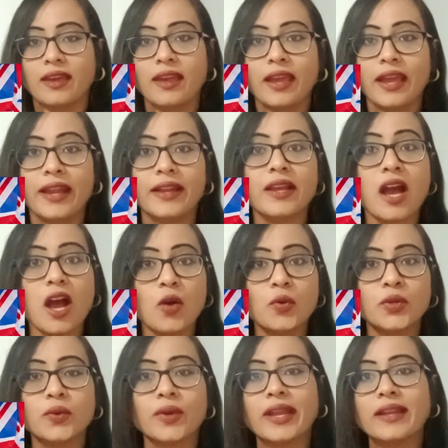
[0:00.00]
and how to
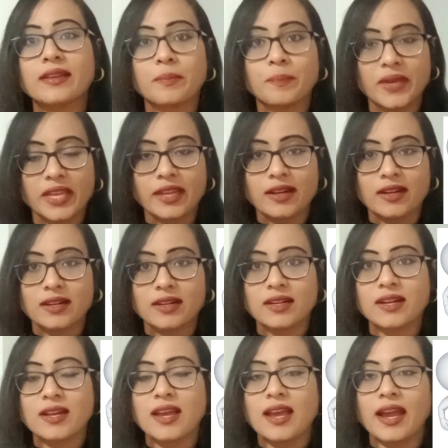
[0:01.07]
get a PR
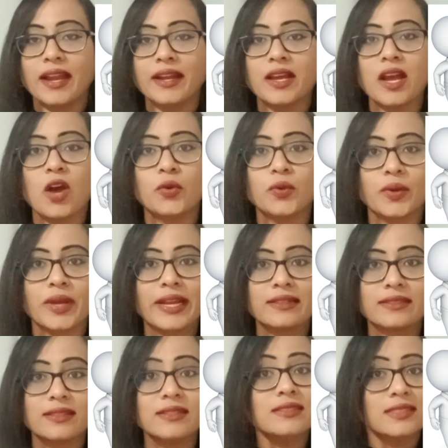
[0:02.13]
and how to get
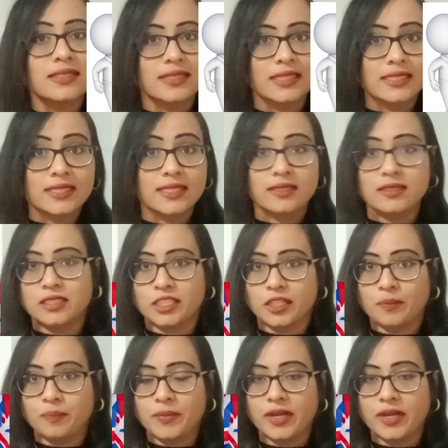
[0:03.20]
the citizenship,